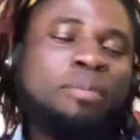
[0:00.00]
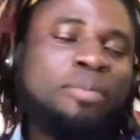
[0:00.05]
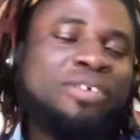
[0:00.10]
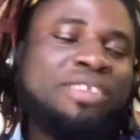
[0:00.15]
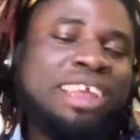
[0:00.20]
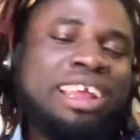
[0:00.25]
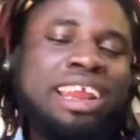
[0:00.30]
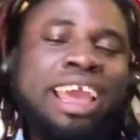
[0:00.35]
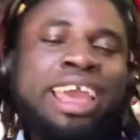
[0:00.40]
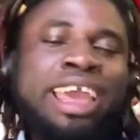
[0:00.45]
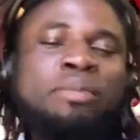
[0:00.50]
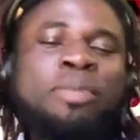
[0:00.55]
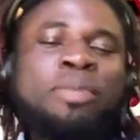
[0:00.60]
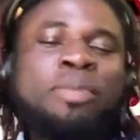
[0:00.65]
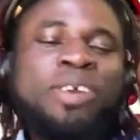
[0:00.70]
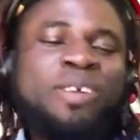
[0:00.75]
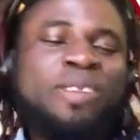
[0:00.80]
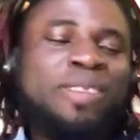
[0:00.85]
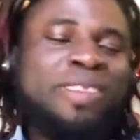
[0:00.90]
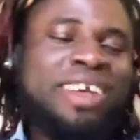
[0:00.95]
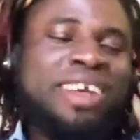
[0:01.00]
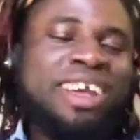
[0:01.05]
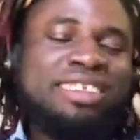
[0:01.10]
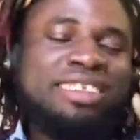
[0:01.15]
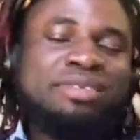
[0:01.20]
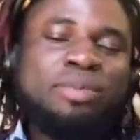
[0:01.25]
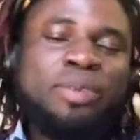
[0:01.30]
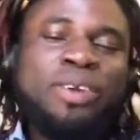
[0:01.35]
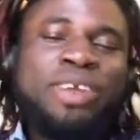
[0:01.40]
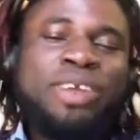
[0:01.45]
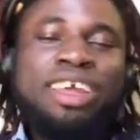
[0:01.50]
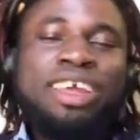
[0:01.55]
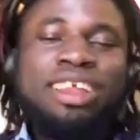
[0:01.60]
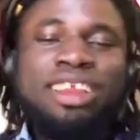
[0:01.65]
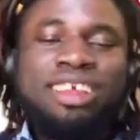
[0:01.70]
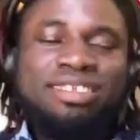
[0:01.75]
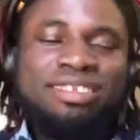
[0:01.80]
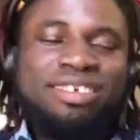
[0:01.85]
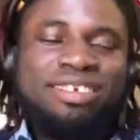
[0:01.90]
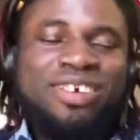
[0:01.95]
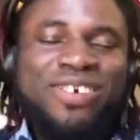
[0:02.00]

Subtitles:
put an IP on that. But yeah, let's